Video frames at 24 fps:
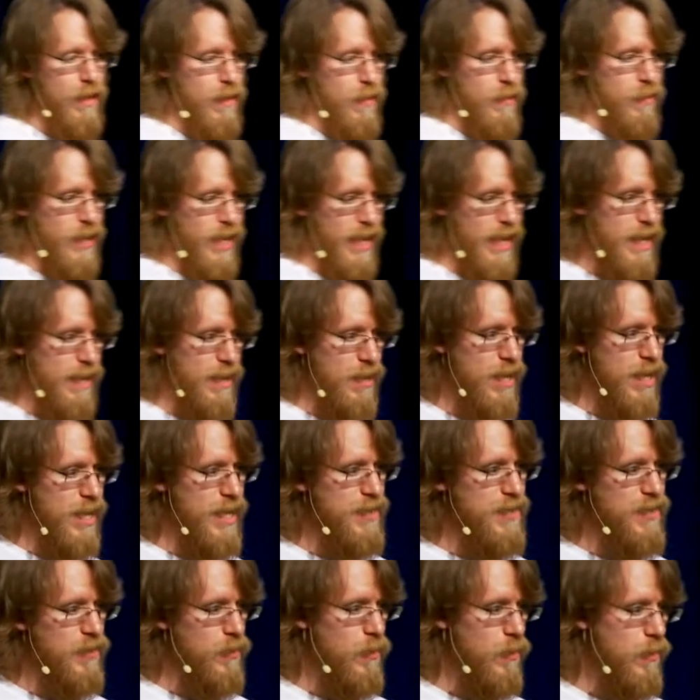When I got out of high
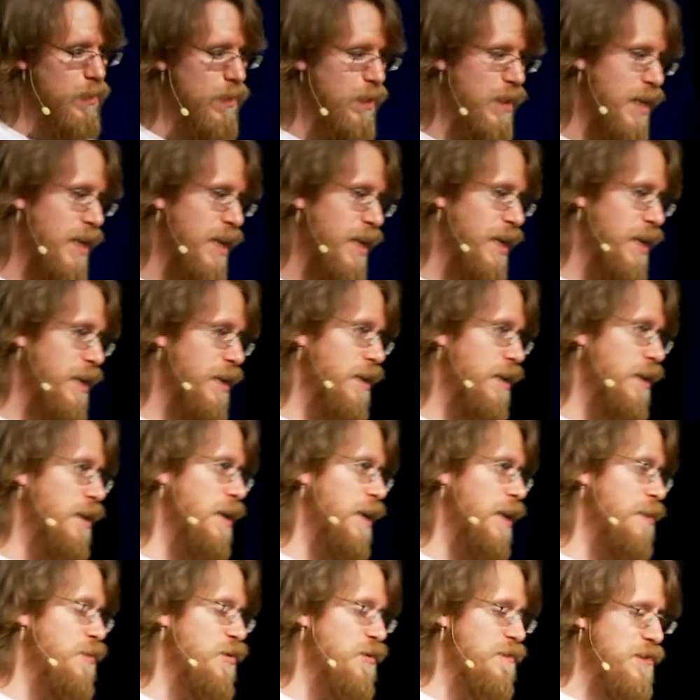school,
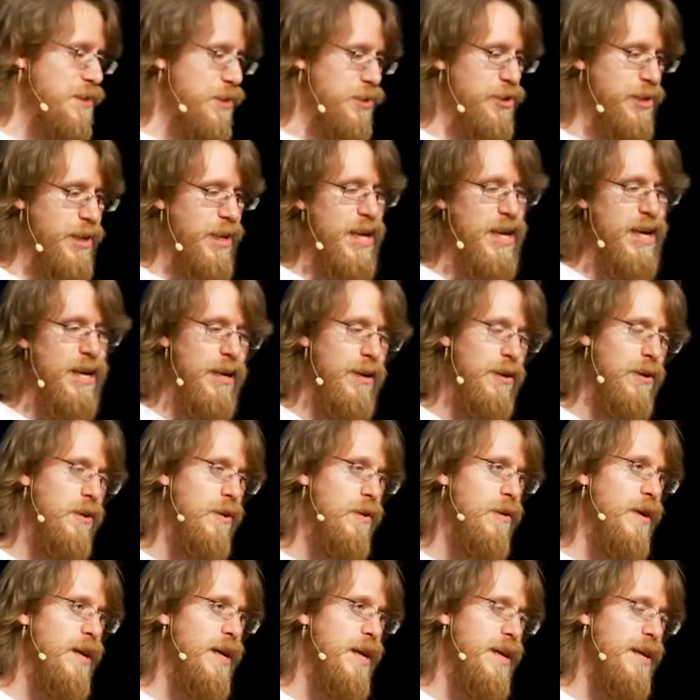I moved to
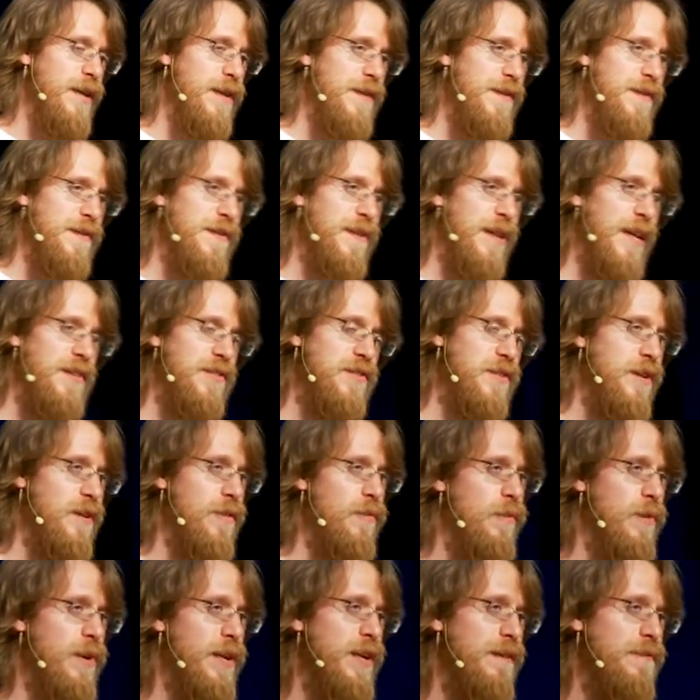Chicago, and I started
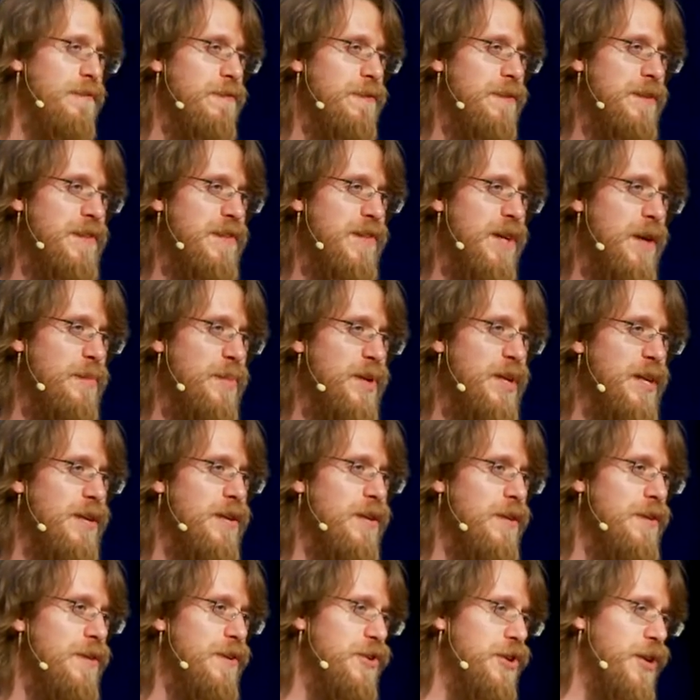working for this company
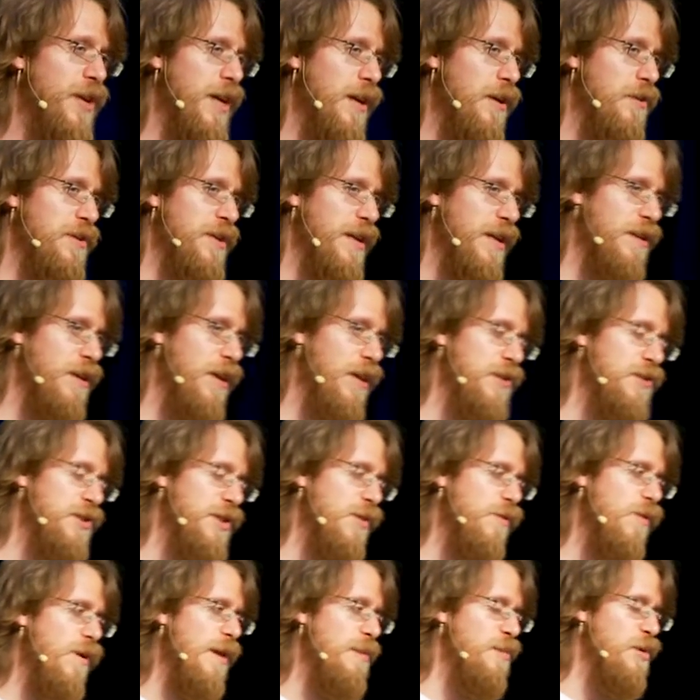called the Chicago Technology
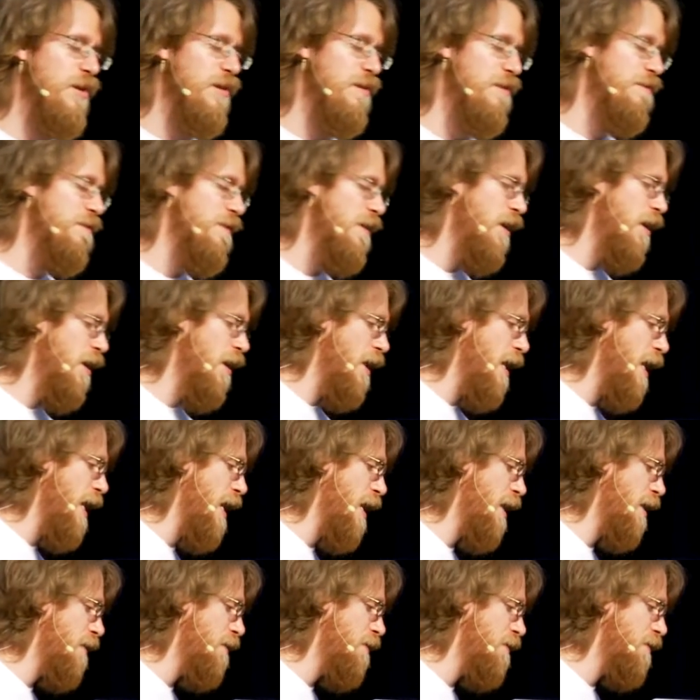Cooperative,
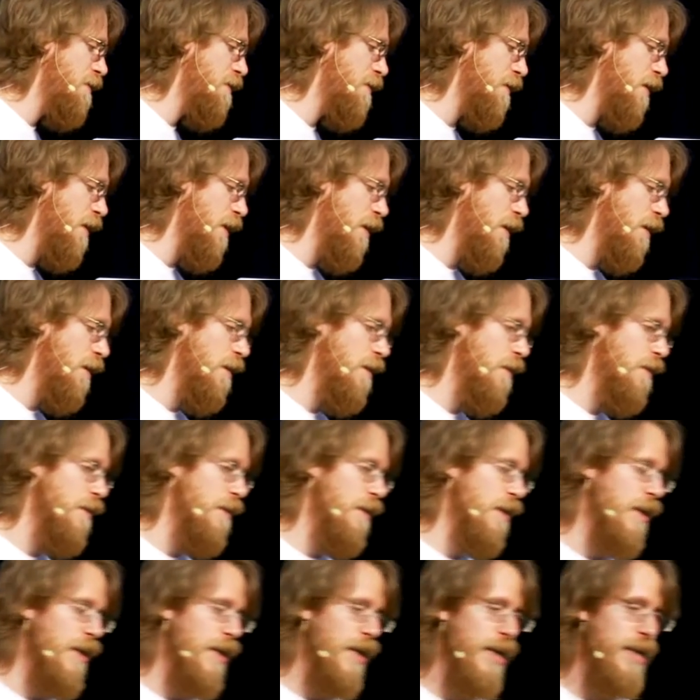and
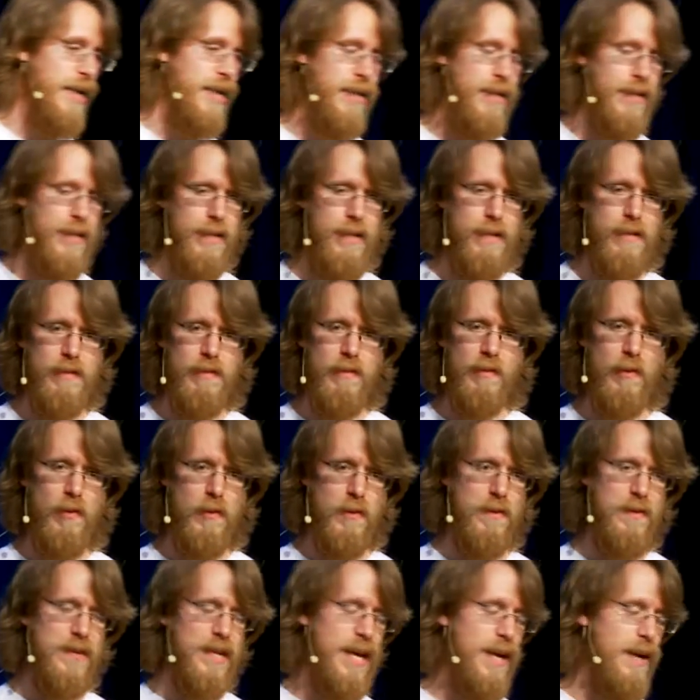I
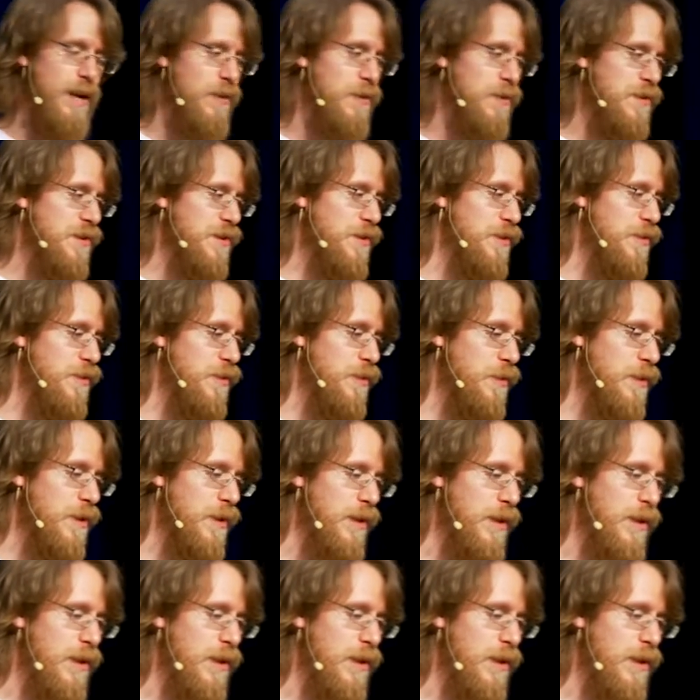learned how to